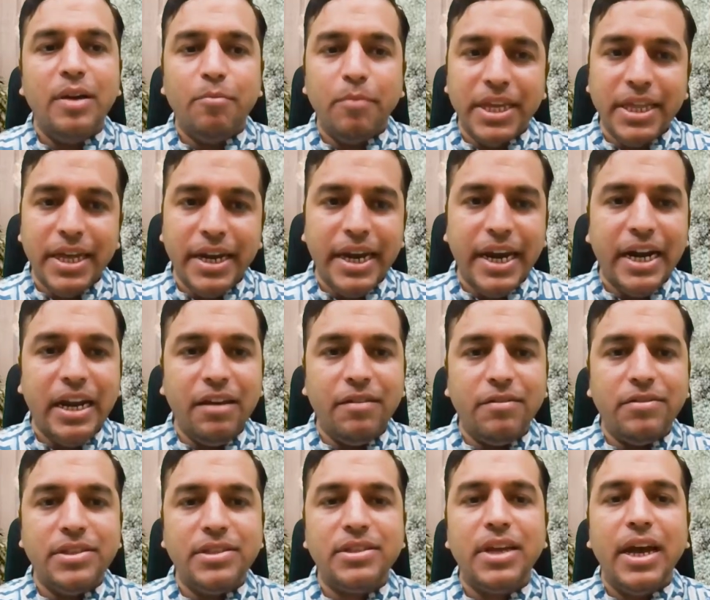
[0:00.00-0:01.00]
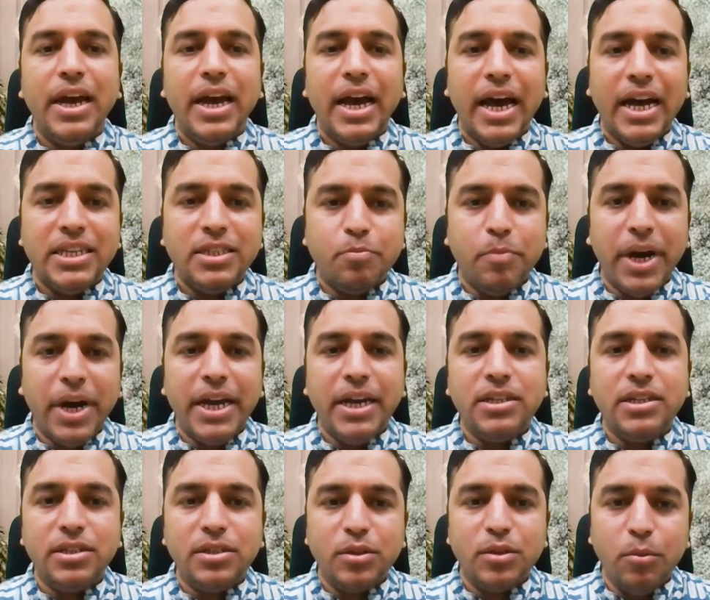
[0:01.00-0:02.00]
by the natives as
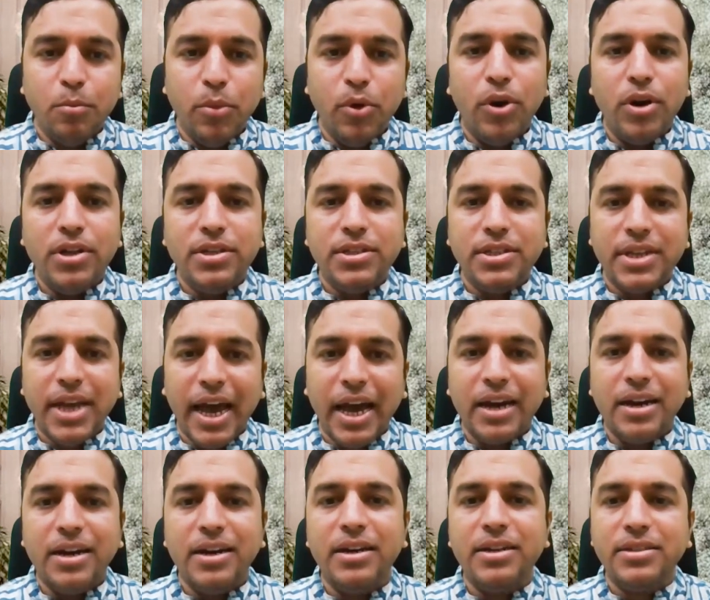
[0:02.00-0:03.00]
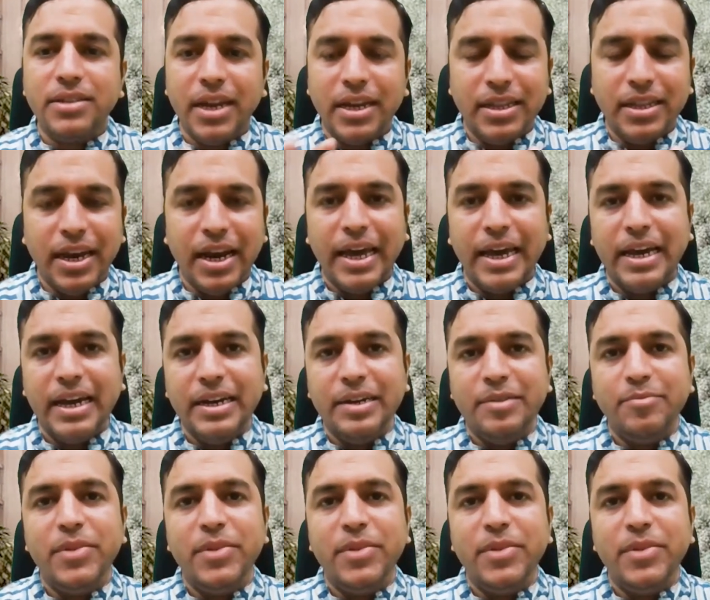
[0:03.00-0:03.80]
pikes, bolts, anchors, and the like.